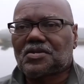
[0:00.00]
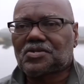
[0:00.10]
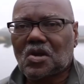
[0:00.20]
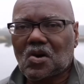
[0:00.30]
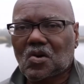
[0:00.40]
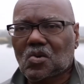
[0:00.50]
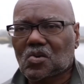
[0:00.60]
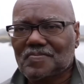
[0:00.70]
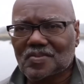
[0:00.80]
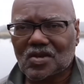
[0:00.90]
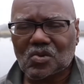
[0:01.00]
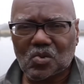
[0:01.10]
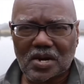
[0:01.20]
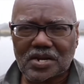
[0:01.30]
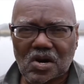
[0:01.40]
So,
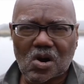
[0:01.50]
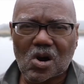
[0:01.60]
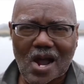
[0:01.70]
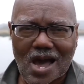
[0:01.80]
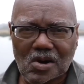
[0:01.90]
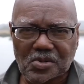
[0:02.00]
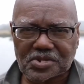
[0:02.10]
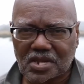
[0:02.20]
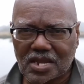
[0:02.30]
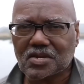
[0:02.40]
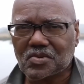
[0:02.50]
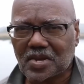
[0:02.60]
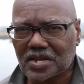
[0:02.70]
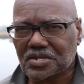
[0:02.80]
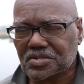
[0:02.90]
what are our
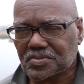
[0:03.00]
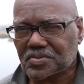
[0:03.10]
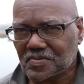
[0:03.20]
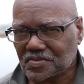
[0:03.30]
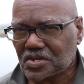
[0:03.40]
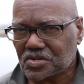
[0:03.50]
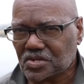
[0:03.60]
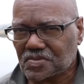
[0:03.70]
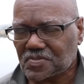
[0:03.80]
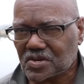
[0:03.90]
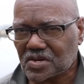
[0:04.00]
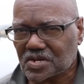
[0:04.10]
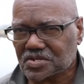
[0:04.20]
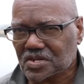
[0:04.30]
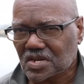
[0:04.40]
takeaways from this
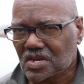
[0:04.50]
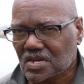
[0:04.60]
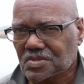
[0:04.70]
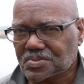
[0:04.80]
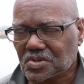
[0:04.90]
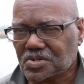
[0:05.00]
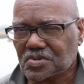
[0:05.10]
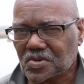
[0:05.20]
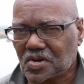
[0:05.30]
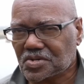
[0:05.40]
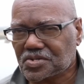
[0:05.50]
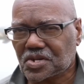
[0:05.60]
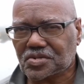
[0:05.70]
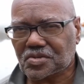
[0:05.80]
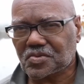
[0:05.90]
experience? First of all, and
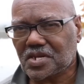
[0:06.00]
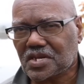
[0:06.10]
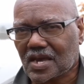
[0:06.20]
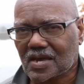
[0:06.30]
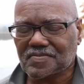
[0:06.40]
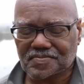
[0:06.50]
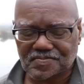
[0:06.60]
just to recap,